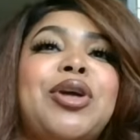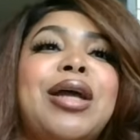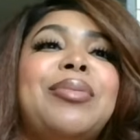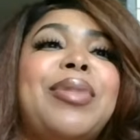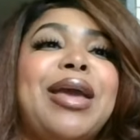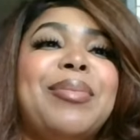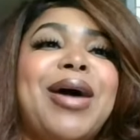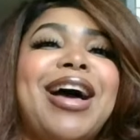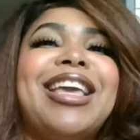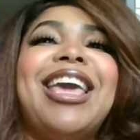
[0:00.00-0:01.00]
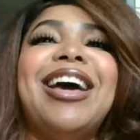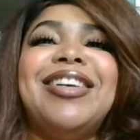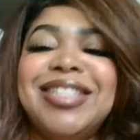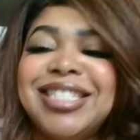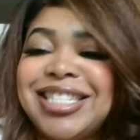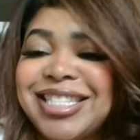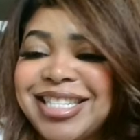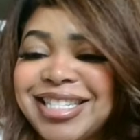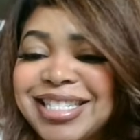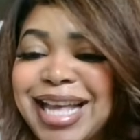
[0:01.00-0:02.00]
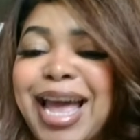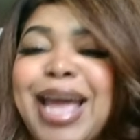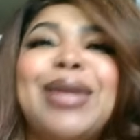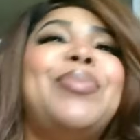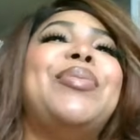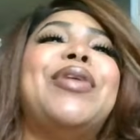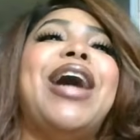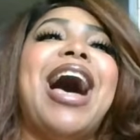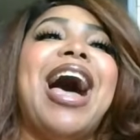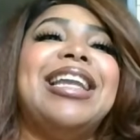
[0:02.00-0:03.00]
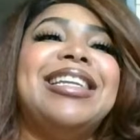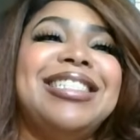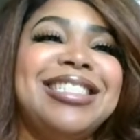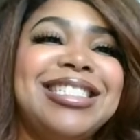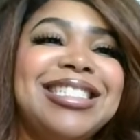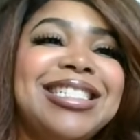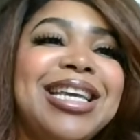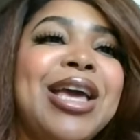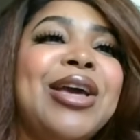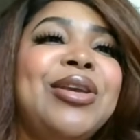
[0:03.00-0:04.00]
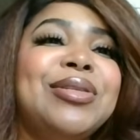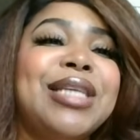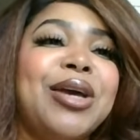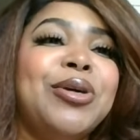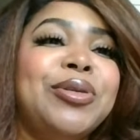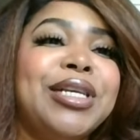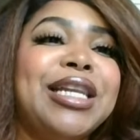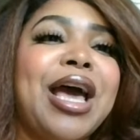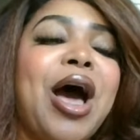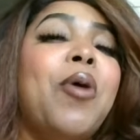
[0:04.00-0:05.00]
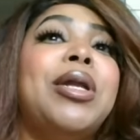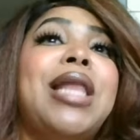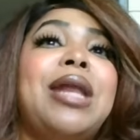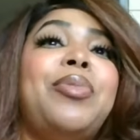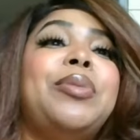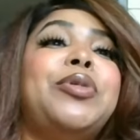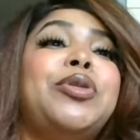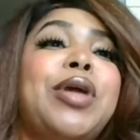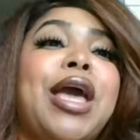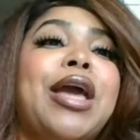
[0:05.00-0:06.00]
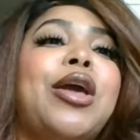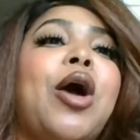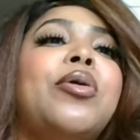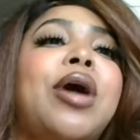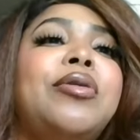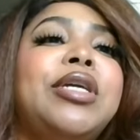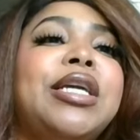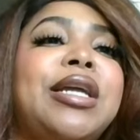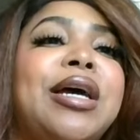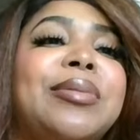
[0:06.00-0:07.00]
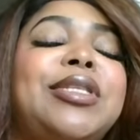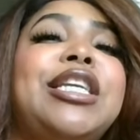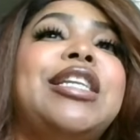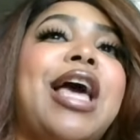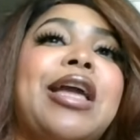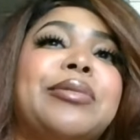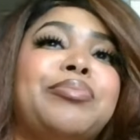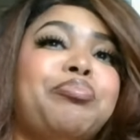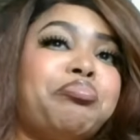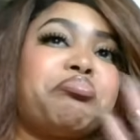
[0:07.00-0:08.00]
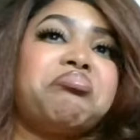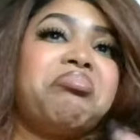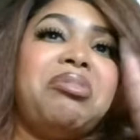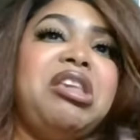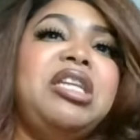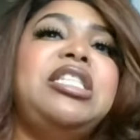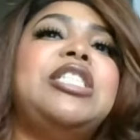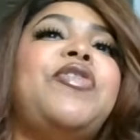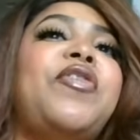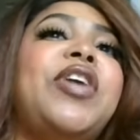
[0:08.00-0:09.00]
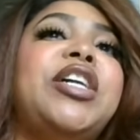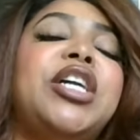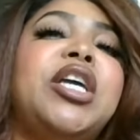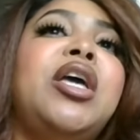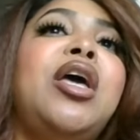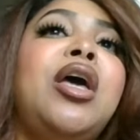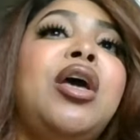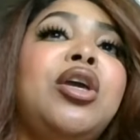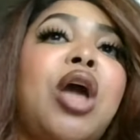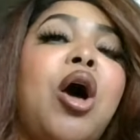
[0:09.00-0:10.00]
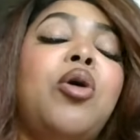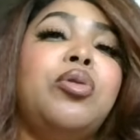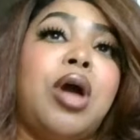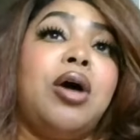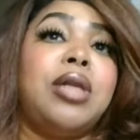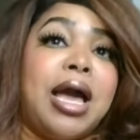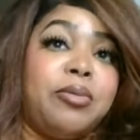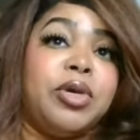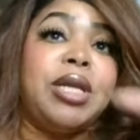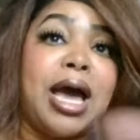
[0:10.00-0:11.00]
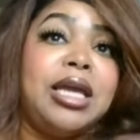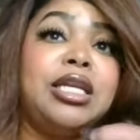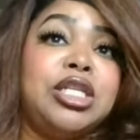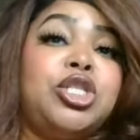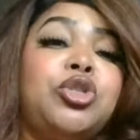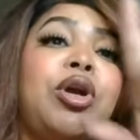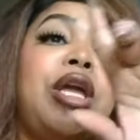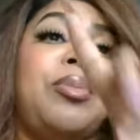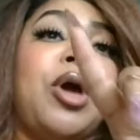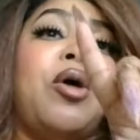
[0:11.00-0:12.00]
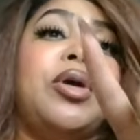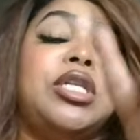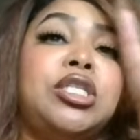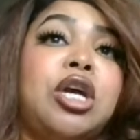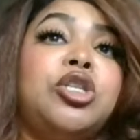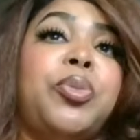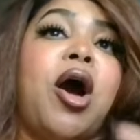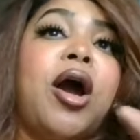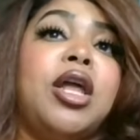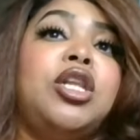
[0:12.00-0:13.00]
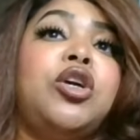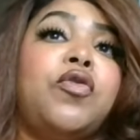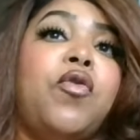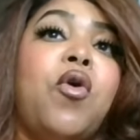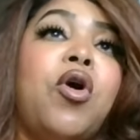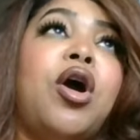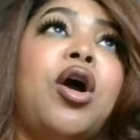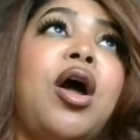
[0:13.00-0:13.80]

to ban my account because I had the people hot. You say who did that? Oh, a lot of people do that. Go look it up. Tia Lane. Just for fun. Go like when I end the stream, go in the search bar and look for